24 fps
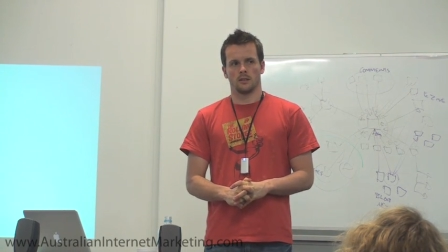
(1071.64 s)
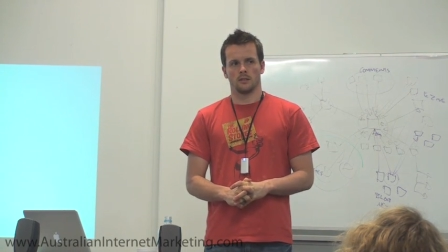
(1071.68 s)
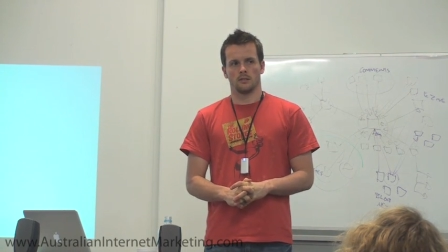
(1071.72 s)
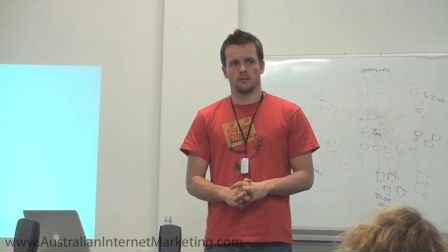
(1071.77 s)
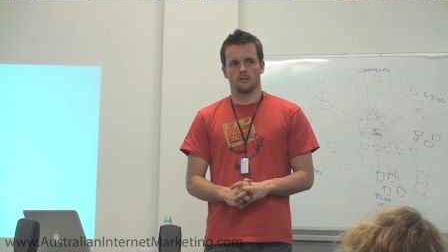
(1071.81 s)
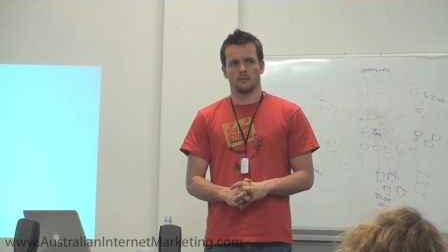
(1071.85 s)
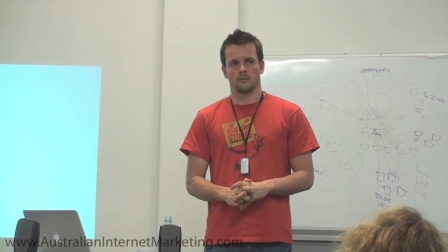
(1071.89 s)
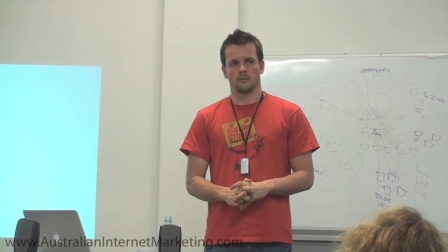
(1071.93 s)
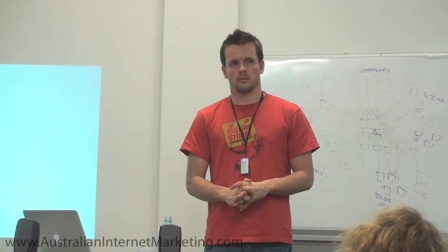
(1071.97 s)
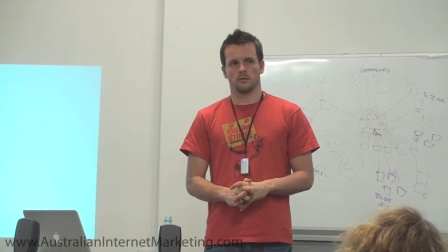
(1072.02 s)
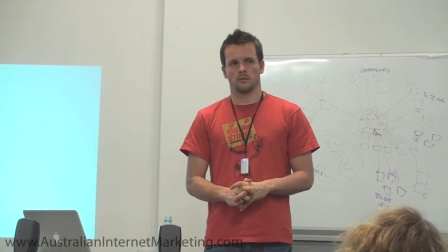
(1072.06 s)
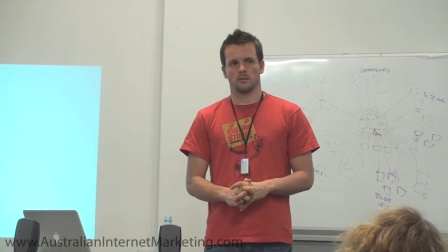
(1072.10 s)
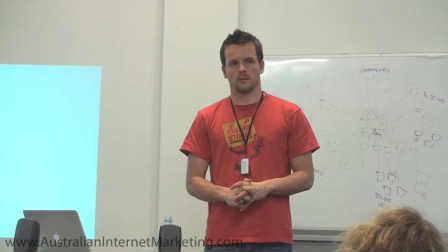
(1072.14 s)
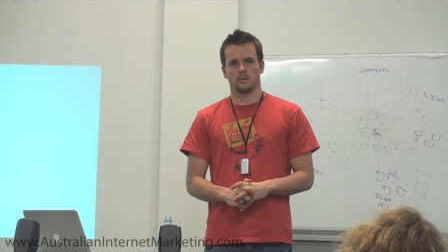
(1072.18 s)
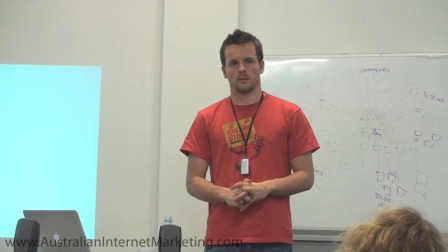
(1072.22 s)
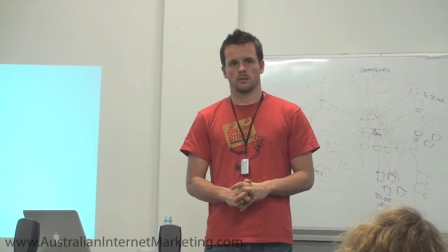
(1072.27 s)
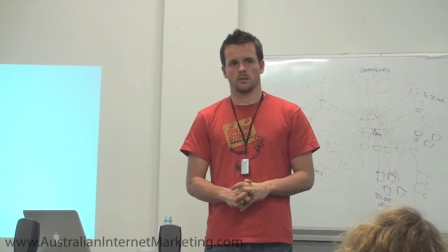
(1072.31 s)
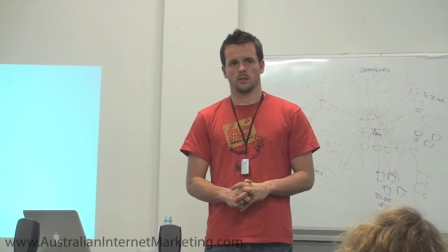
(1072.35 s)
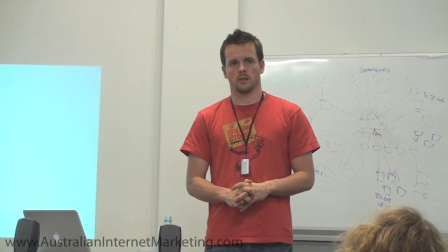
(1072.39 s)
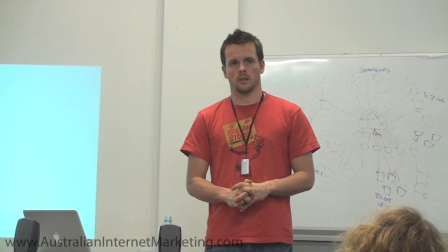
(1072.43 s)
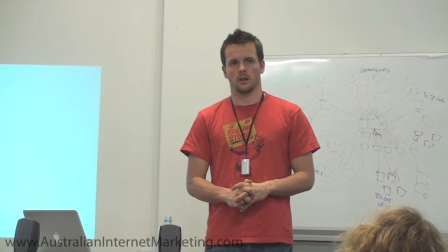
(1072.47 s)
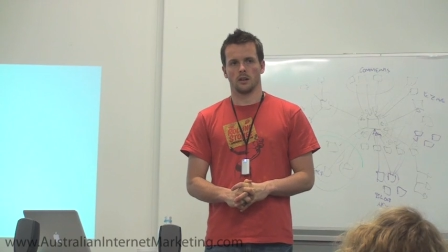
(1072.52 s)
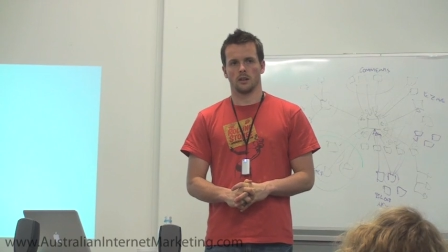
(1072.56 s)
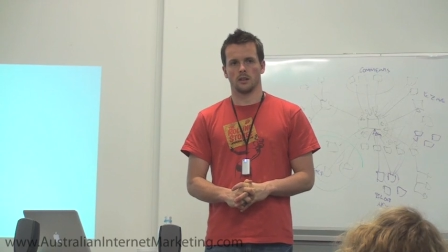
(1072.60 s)
Cool.
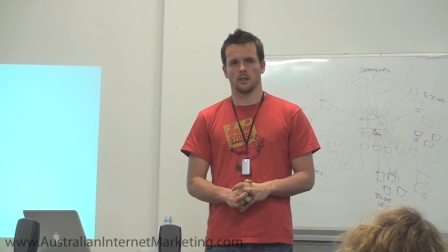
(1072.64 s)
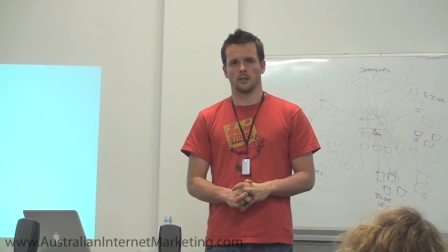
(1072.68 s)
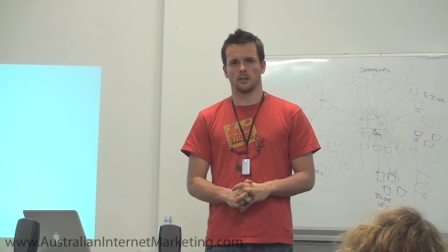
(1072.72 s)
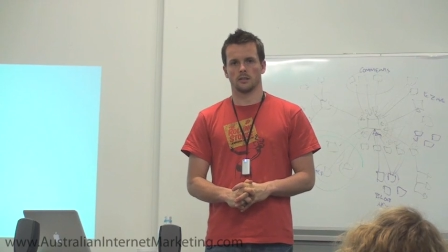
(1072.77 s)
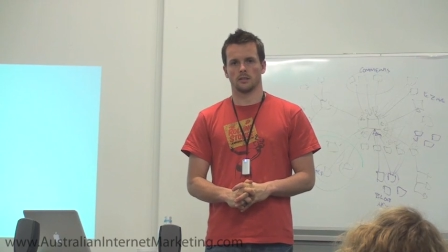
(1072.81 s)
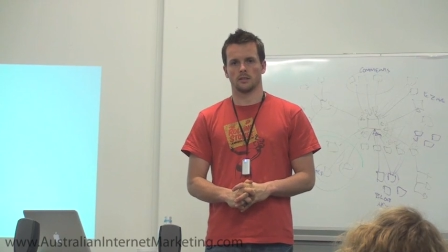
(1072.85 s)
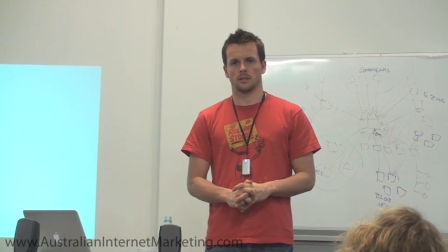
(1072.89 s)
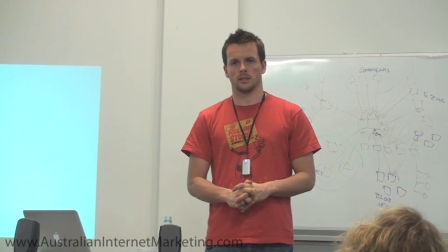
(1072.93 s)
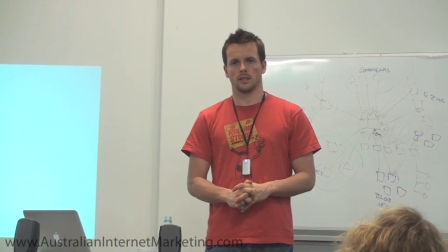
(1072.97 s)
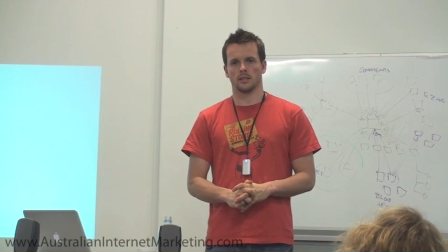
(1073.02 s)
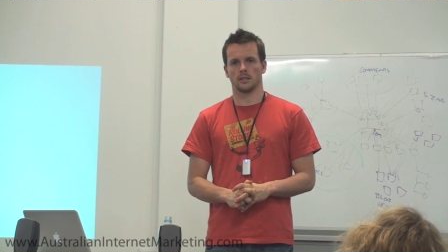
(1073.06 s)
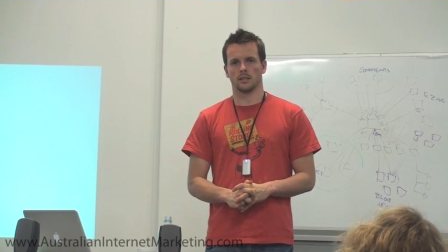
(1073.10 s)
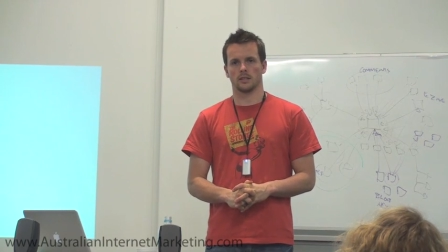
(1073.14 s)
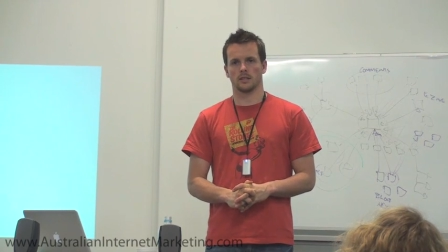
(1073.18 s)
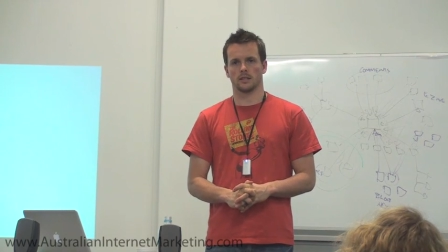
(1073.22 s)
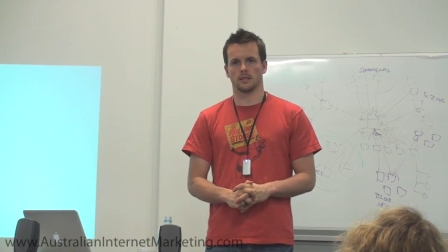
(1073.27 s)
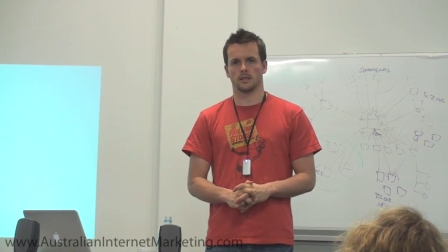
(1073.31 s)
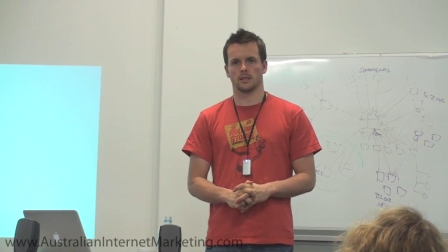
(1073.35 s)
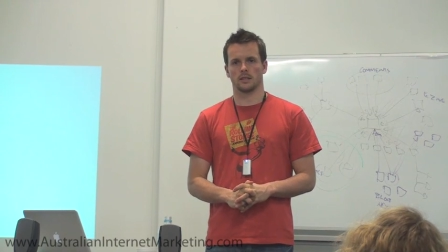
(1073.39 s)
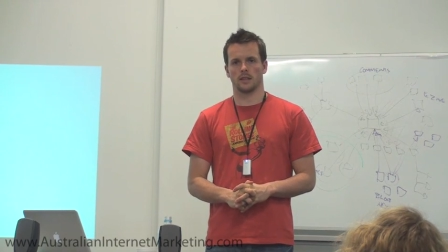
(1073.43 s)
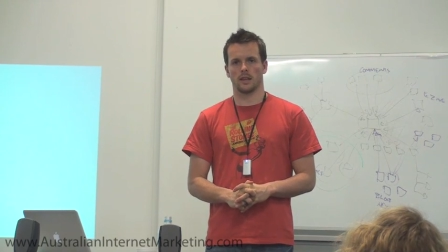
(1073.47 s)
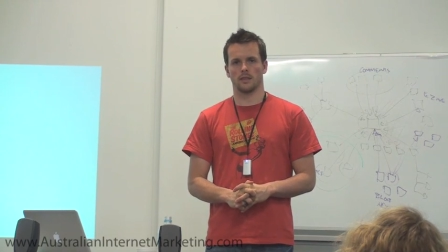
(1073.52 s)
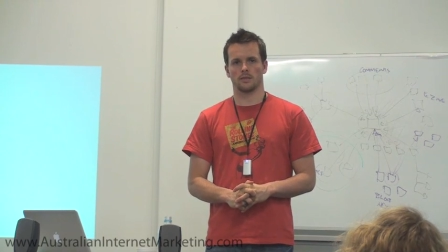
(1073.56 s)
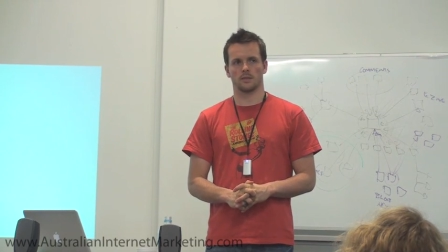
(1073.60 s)
All right,
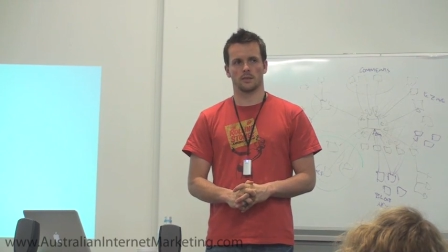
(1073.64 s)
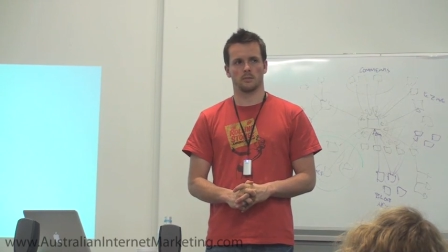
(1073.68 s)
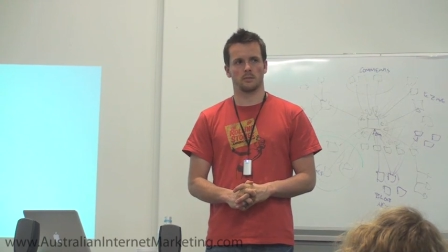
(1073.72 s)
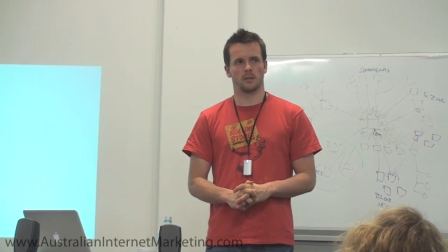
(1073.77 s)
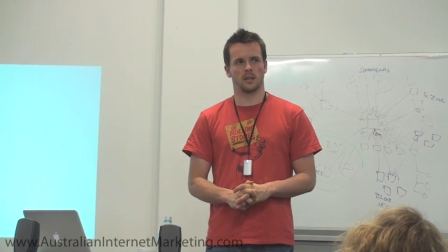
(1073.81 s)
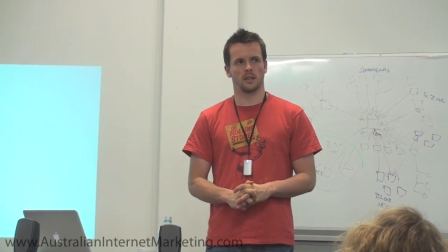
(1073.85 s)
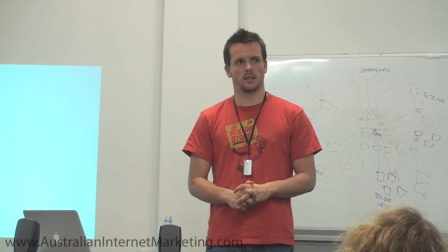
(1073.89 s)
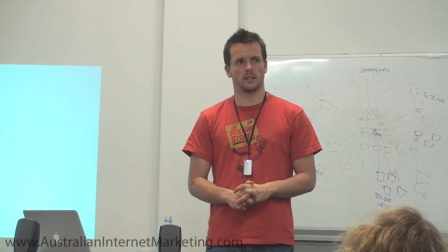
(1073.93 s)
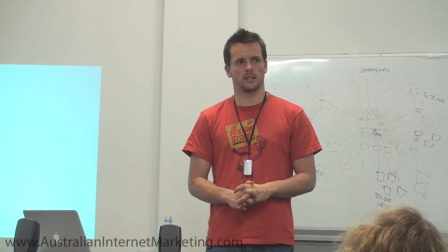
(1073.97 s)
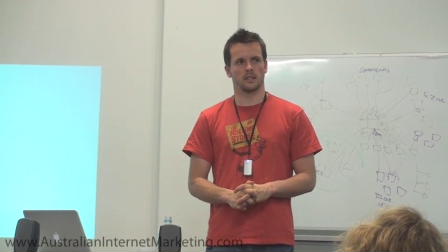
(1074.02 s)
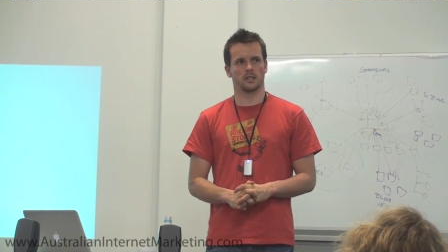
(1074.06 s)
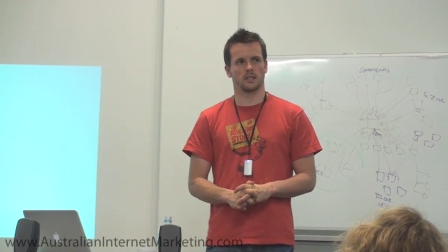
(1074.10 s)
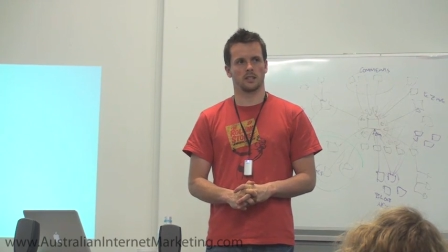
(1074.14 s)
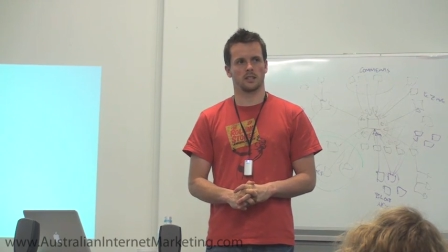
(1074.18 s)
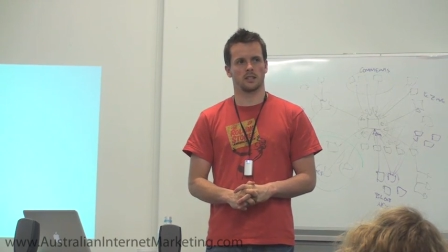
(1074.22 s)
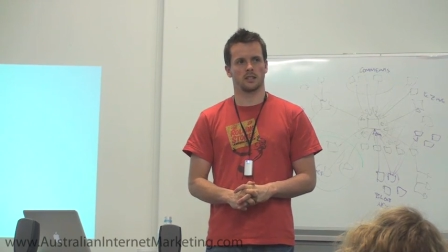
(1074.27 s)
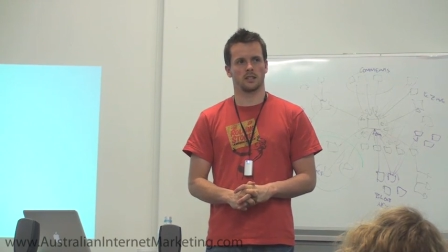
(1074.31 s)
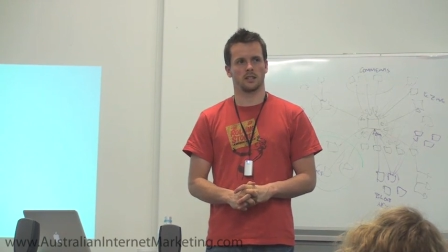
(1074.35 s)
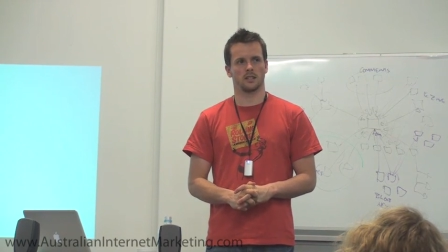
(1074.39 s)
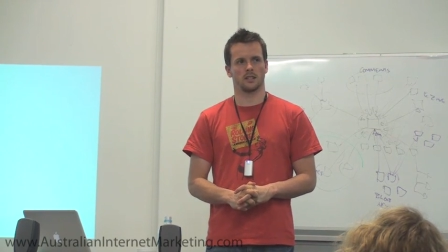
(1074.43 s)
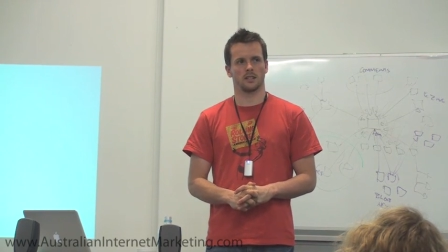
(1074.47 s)
let's have some lunch.